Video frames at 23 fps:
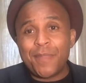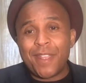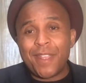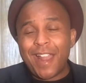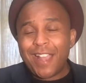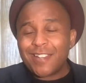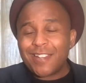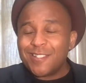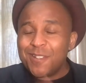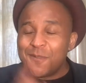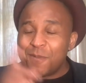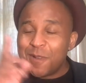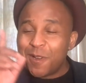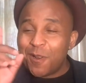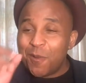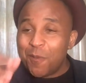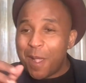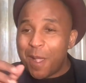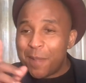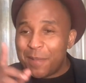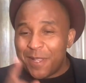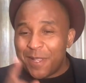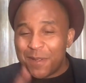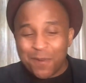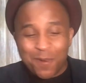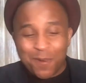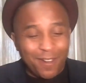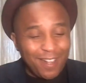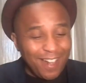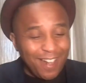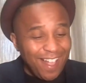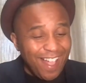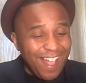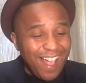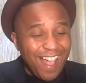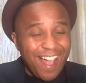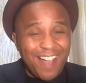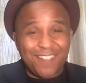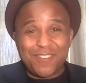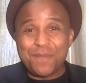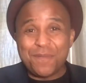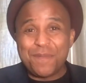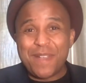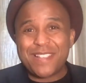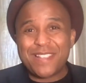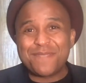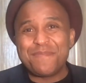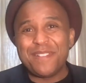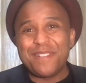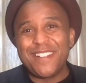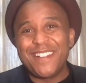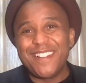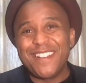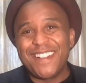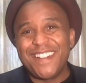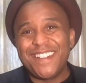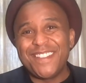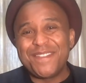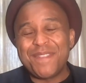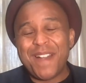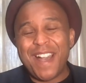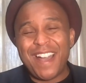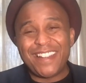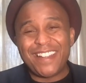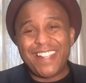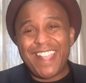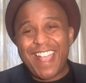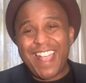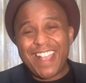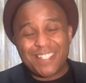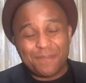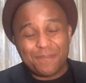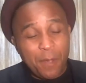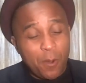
that actually won a Webby Award uh, for Best Political Podcast.